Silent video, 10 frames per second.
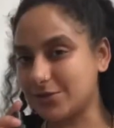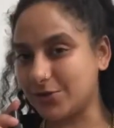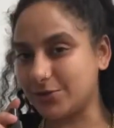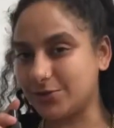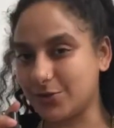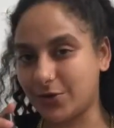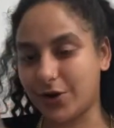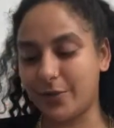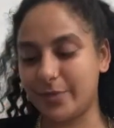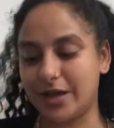gold toner,
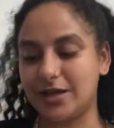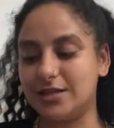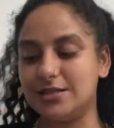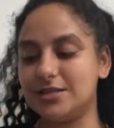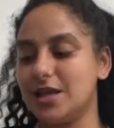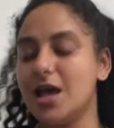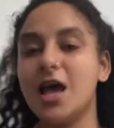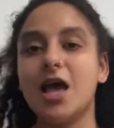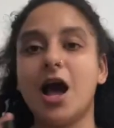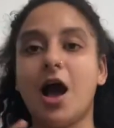because
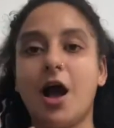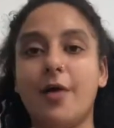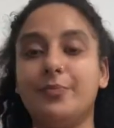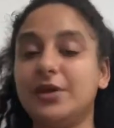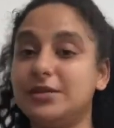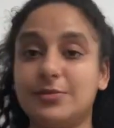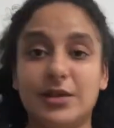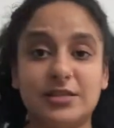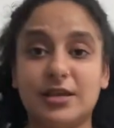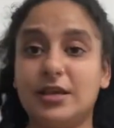it is
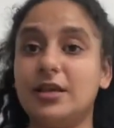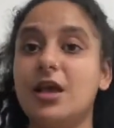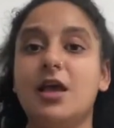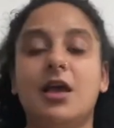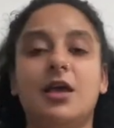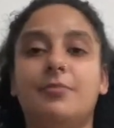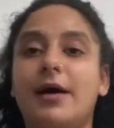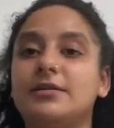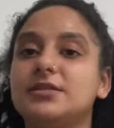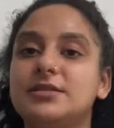amazing. It
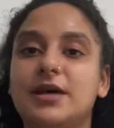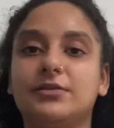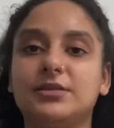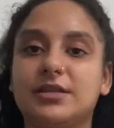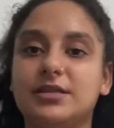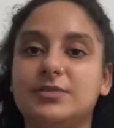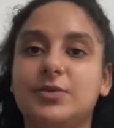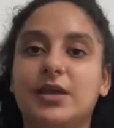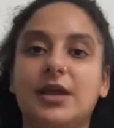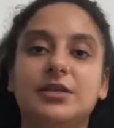balances out the skin's
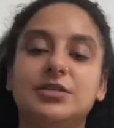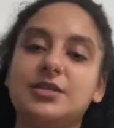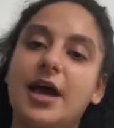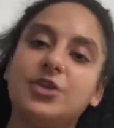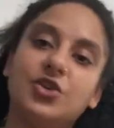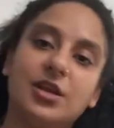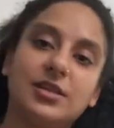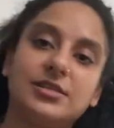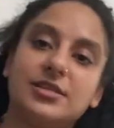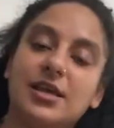pH. It's hydrating the
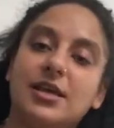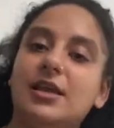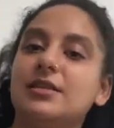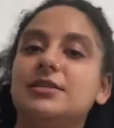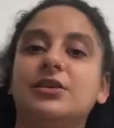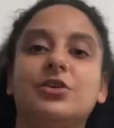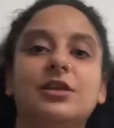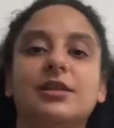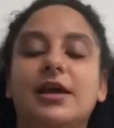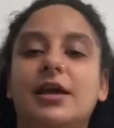skin. It's literally
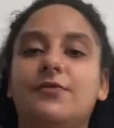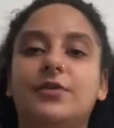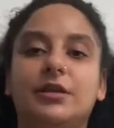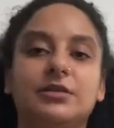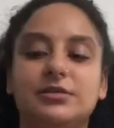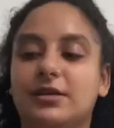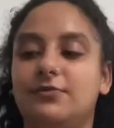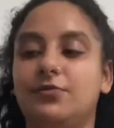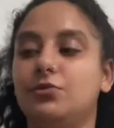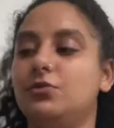like feeding the skin
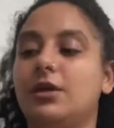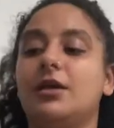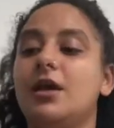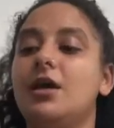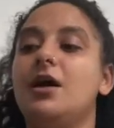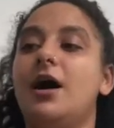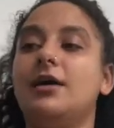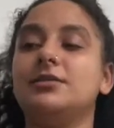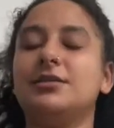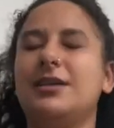food. Like,
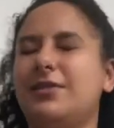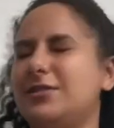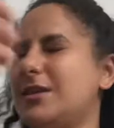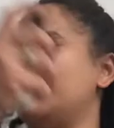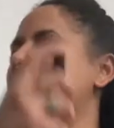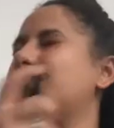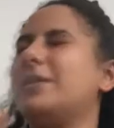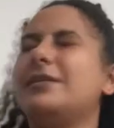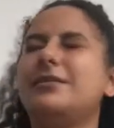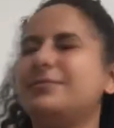honestly, every time I
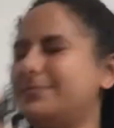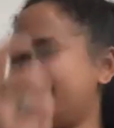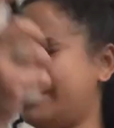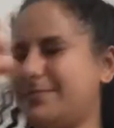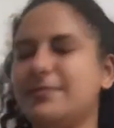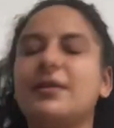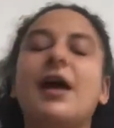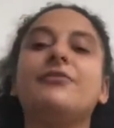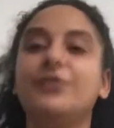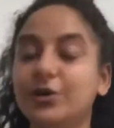spray it, I
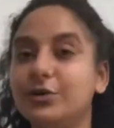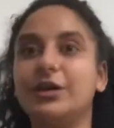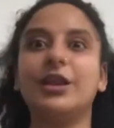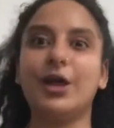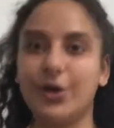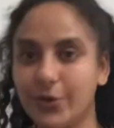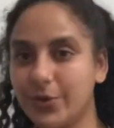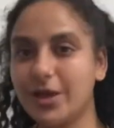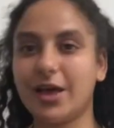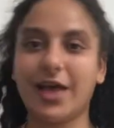feel the glow.
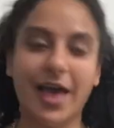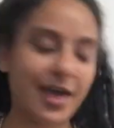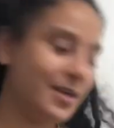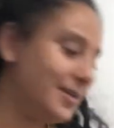Okay.